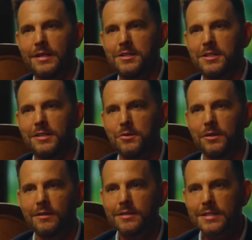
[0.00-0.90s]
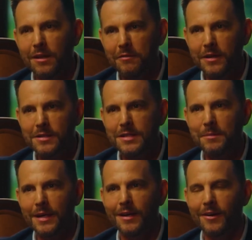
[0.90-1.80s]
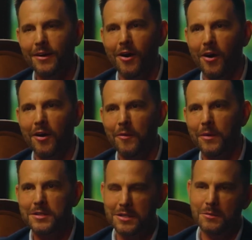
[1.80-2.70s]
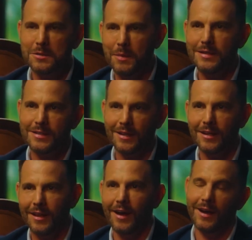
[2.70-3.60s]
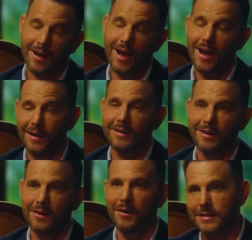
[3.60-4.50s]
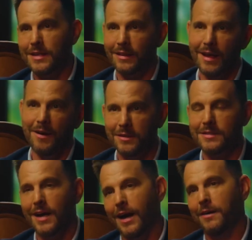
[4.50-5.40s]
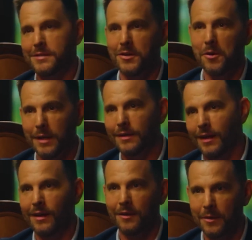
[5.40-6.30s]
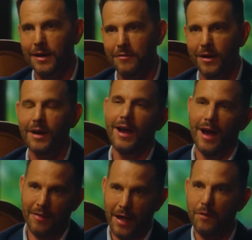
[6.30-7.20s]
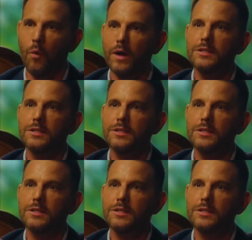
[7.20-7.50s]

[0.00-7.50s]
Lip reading: didn't she do a little selfie or something in her car where she was basically like, I sat down with this guy, it was no big deal or whatever. And then